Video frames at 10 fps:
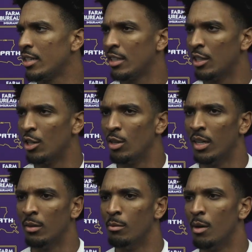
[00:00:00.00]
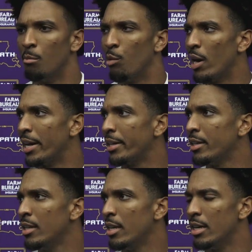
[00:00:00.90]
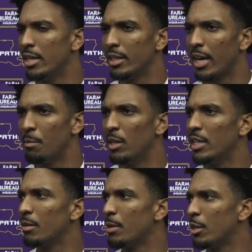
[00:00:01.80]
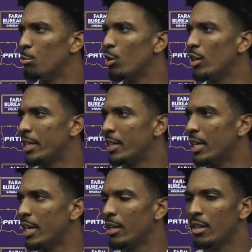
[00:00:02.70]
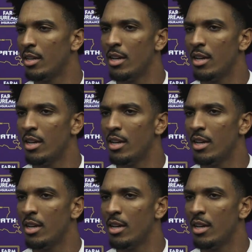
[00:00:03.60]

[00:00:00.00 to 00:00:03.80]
You know, Brian gave Malik a better ball here and there.